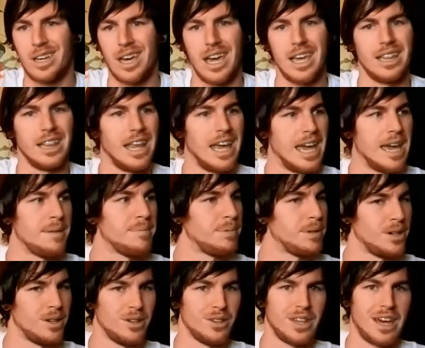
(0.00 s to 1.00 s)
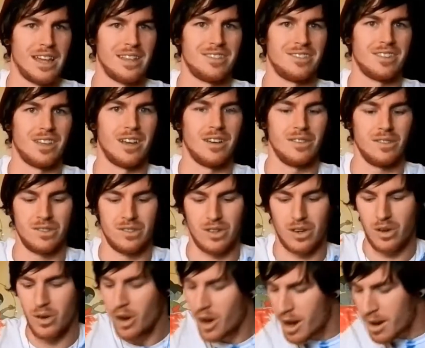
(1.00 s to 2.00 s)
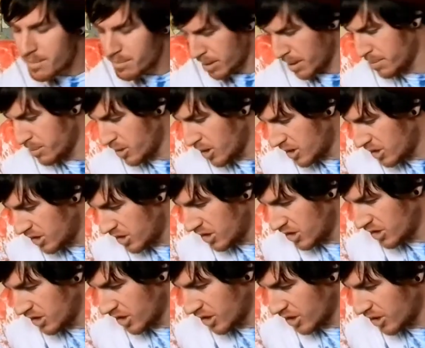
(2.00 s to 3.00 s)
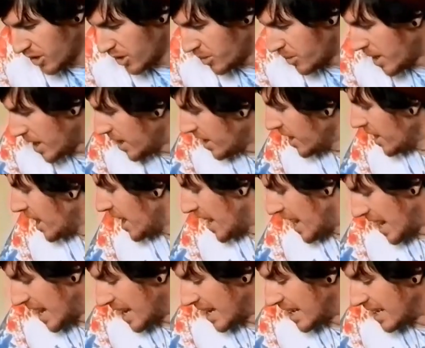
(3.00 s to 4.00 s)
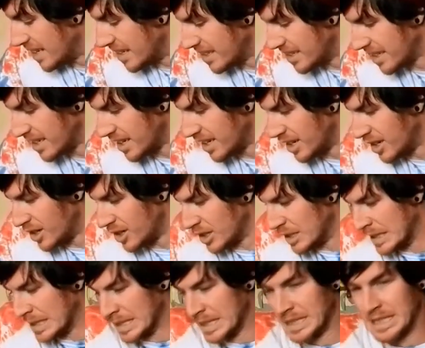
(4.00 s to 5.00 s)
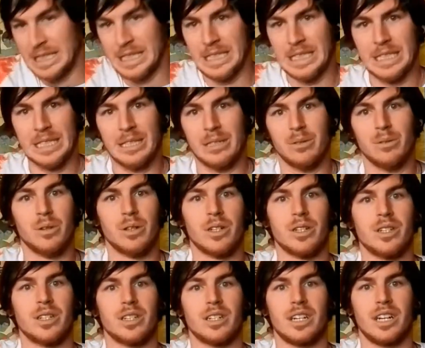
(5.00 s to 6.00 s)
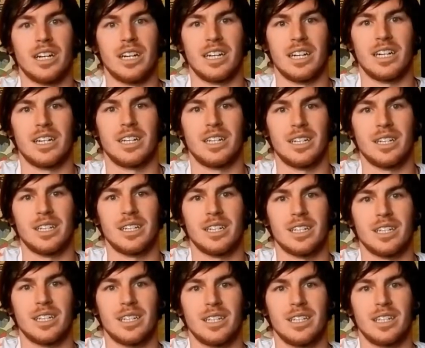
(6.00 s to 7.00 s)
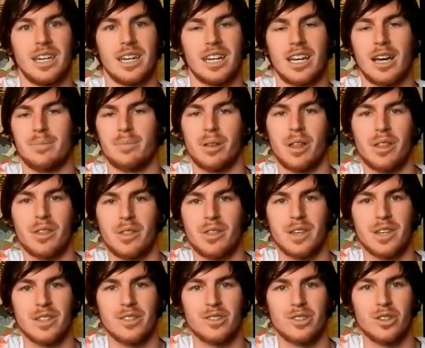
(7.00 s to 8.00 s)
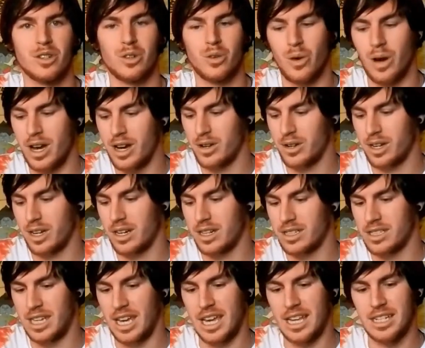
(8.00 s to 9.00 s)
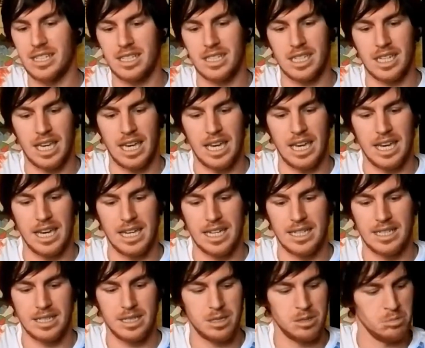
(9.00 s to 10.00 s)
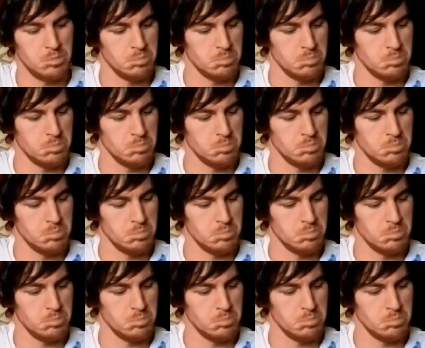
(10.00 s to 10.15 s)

headlamp and all that stuff. So preparations are going well, and we're got a couple of things to acquire. Got a tent, and